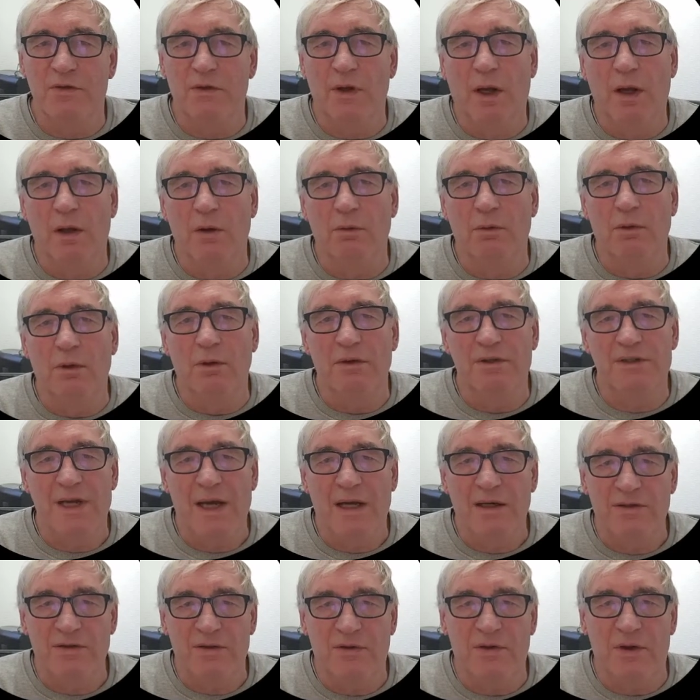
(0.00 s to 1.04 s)
to the local
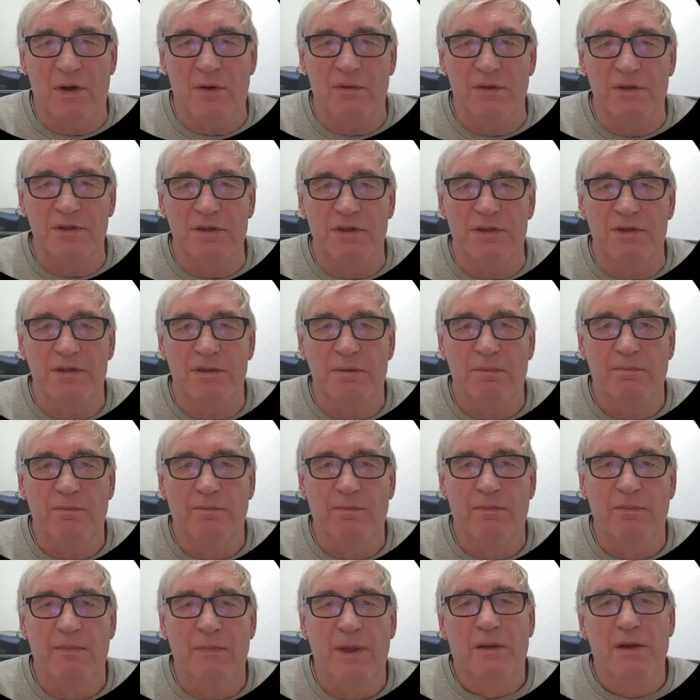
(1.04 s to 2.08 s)
tax authorities.
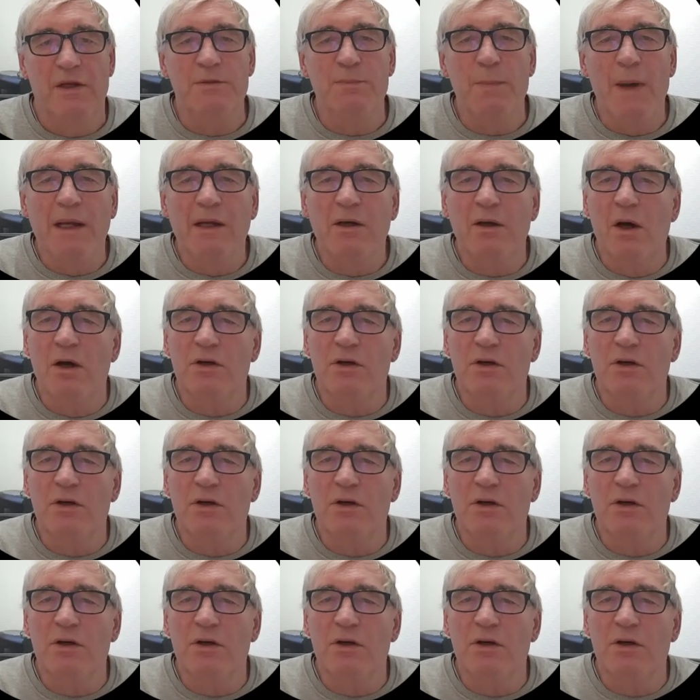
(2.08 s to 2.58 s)
This may